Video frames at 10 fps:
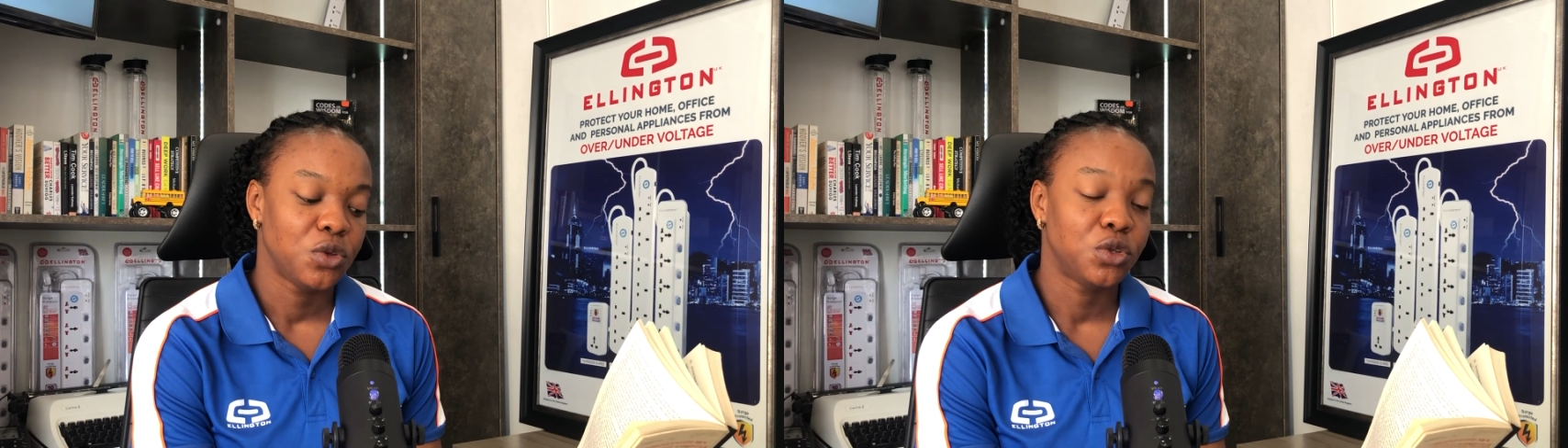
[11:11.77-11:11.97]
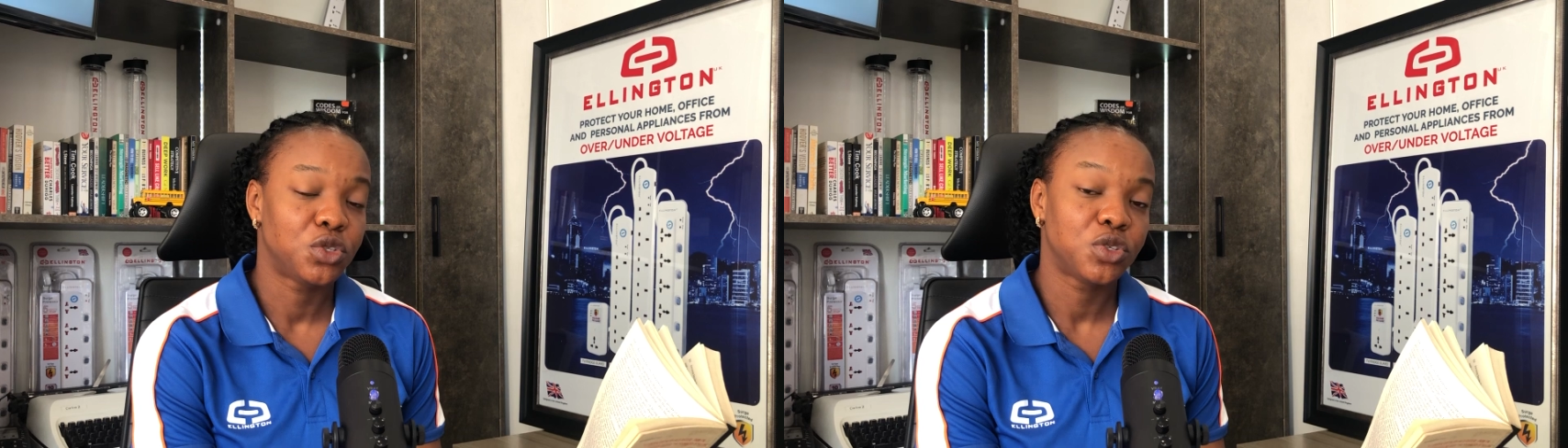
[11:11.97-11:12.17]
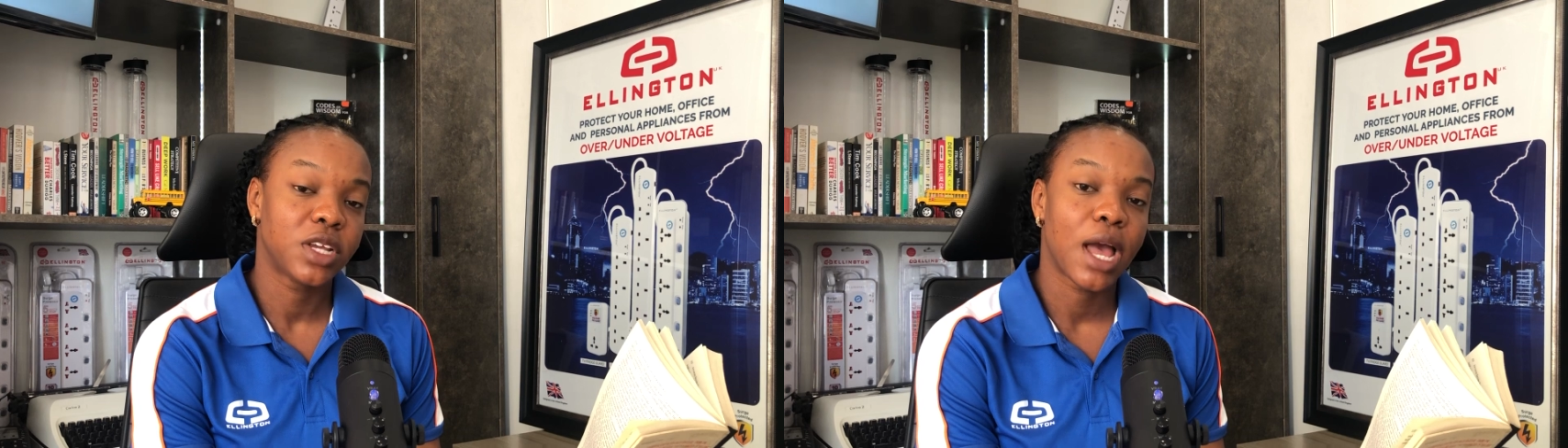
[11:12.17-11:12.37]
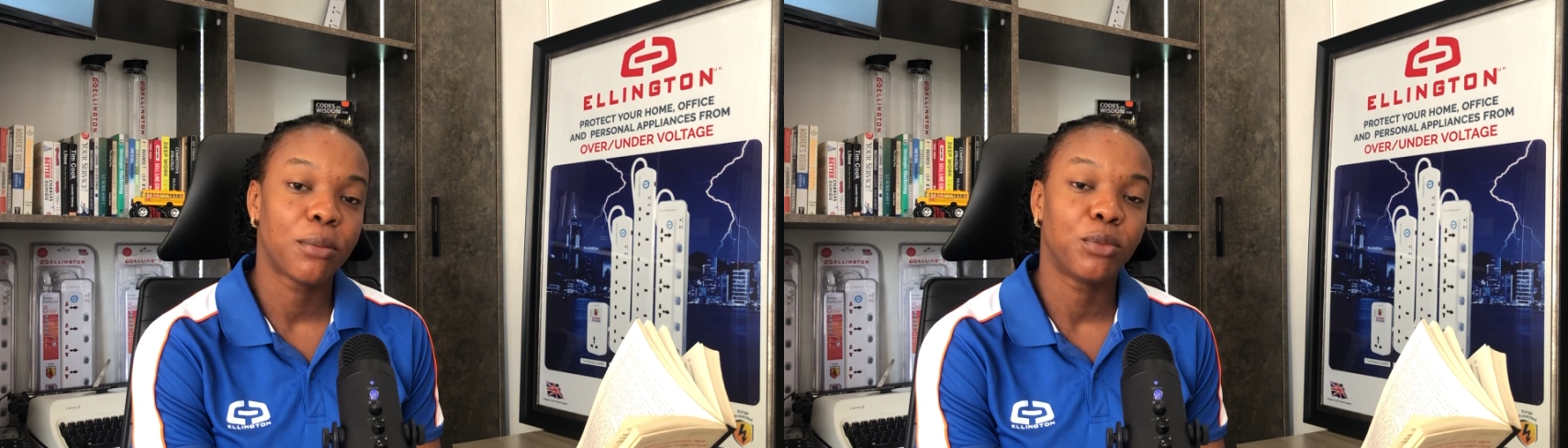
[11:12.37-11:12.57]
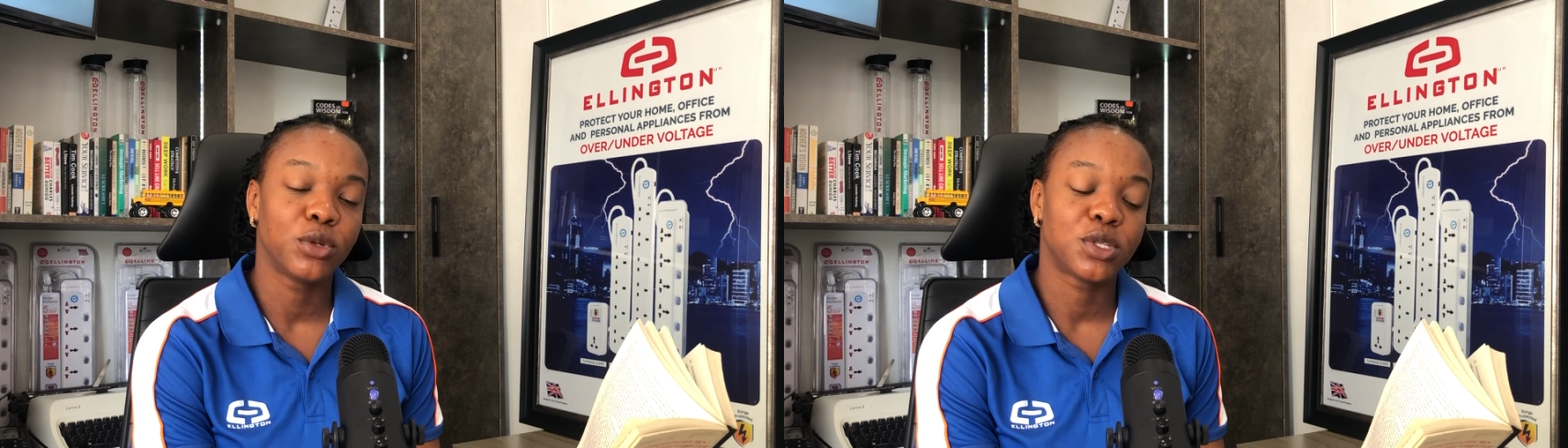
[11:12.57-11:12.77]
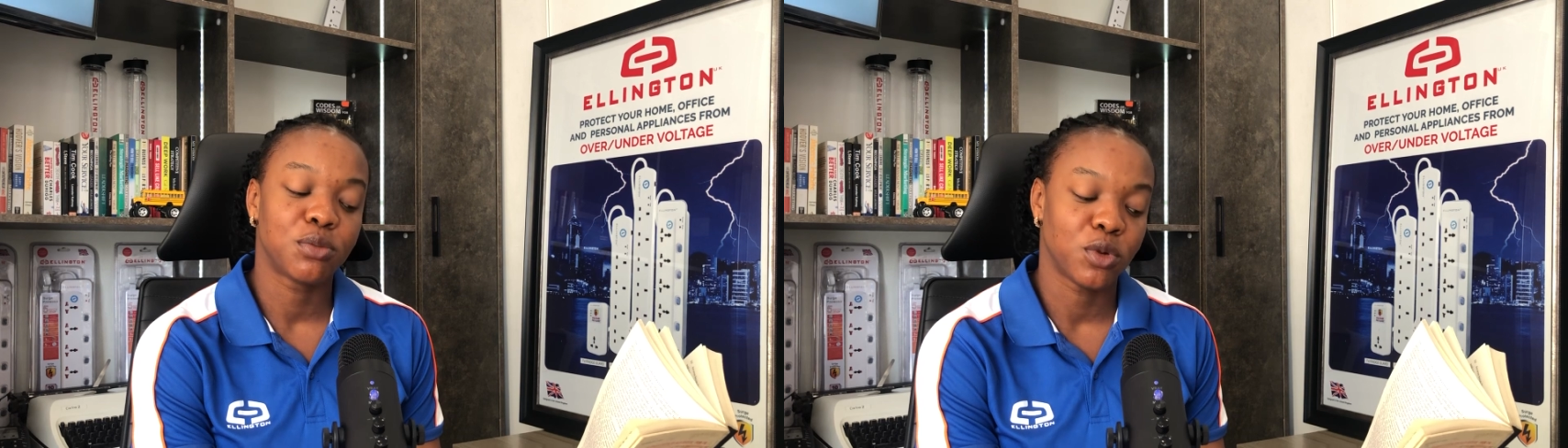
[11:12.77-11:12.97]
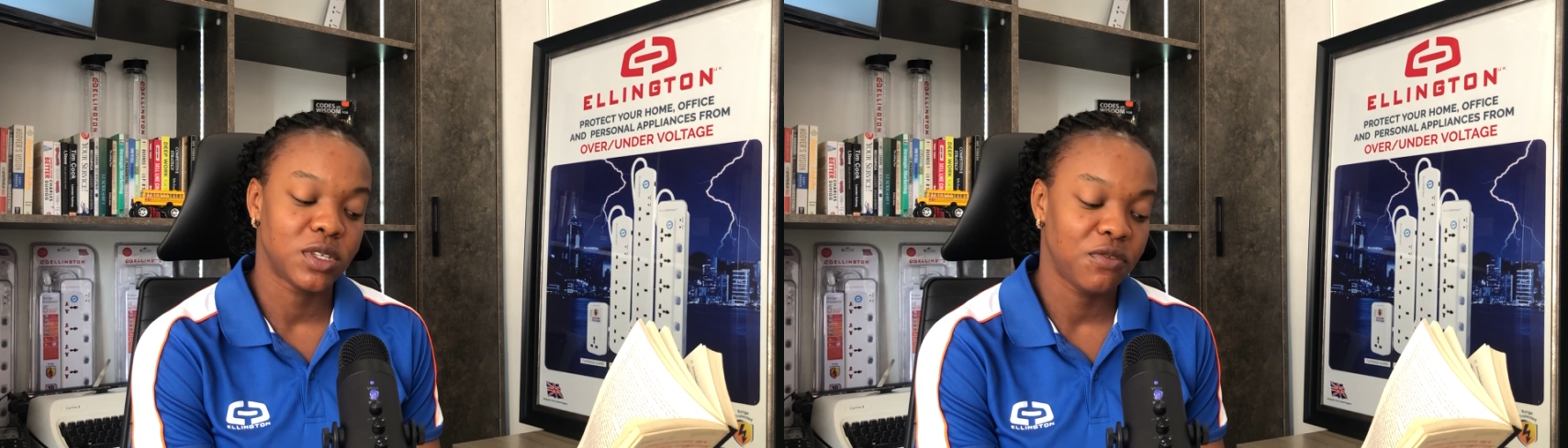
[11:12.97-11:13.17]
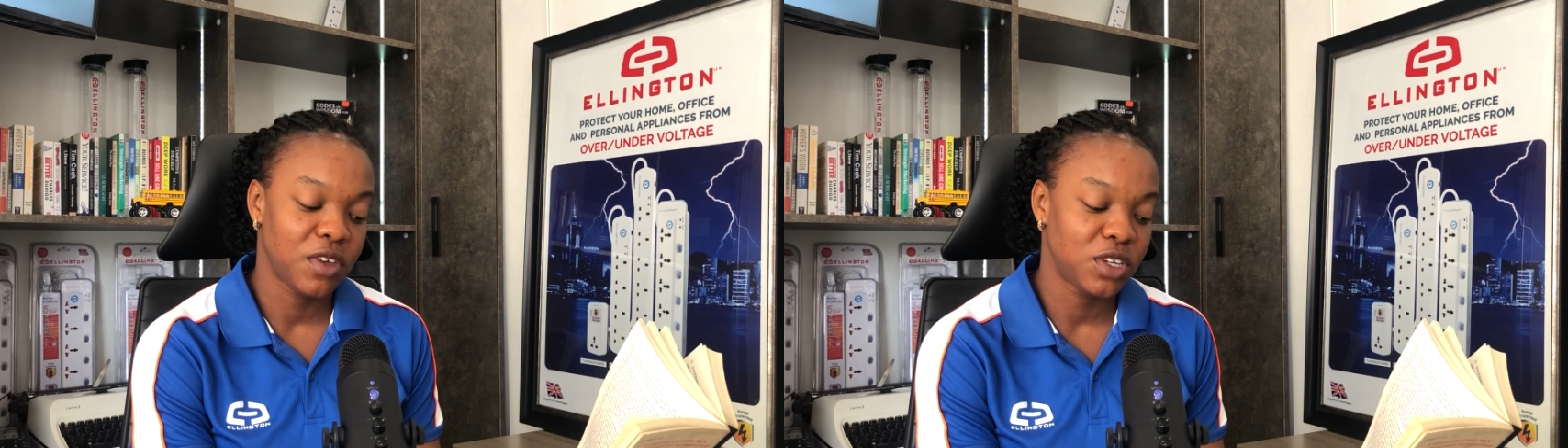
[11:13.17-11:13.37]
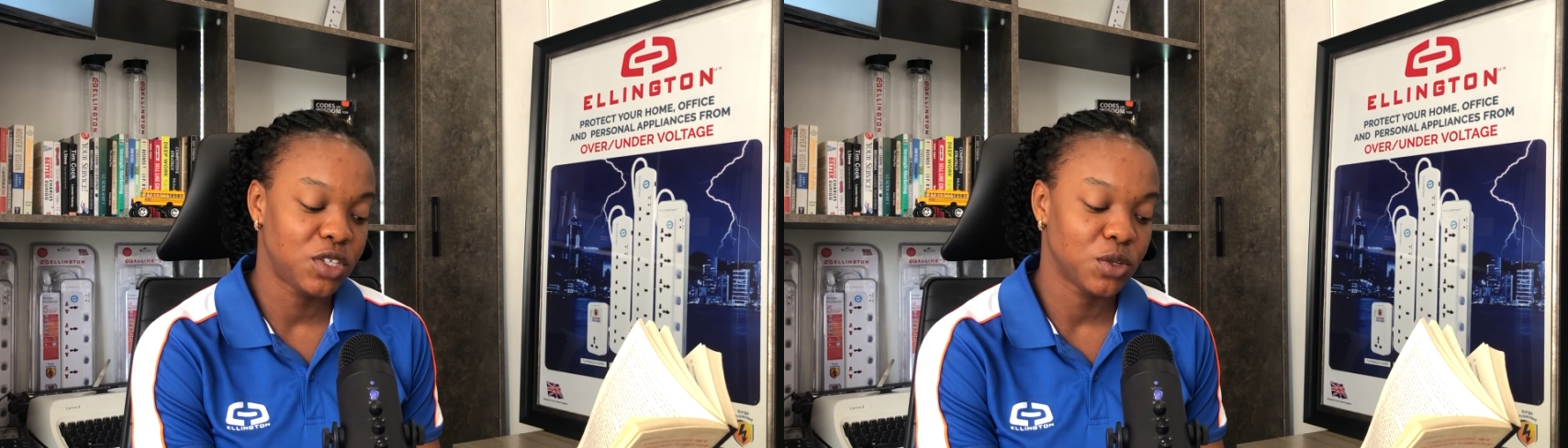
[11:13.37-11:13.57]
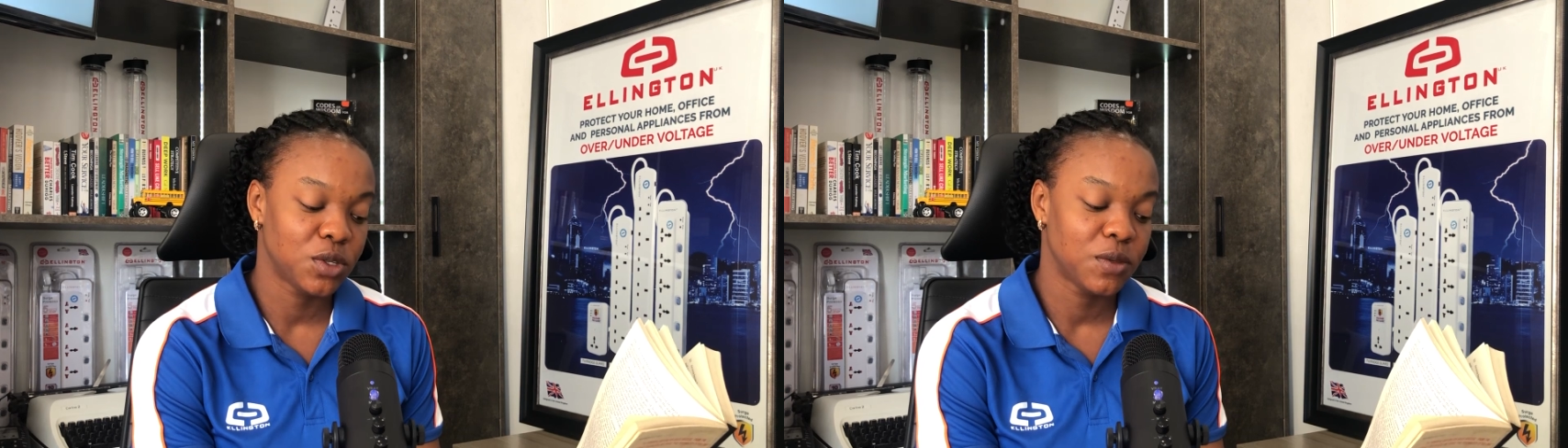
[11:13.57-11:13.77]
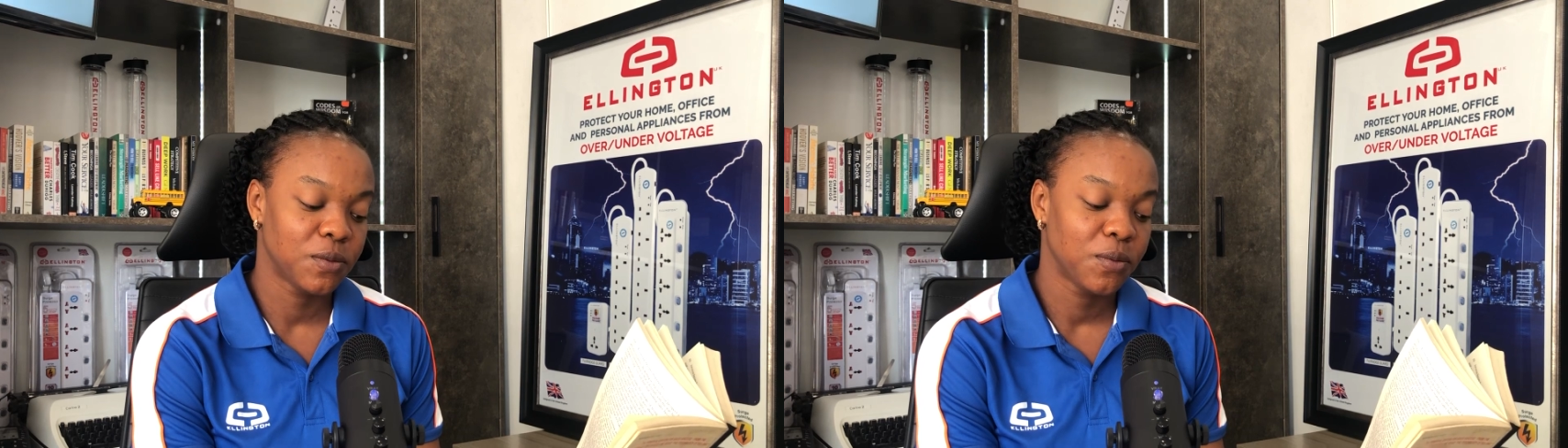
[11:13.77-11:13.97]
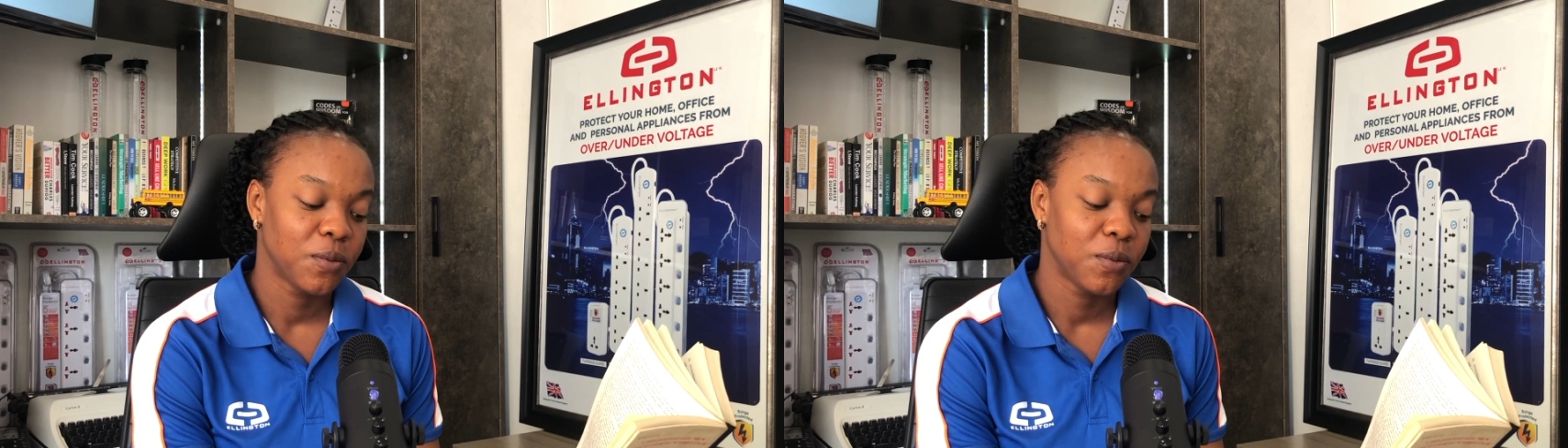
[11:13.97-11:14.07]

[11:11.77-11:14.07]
you trigger both motivation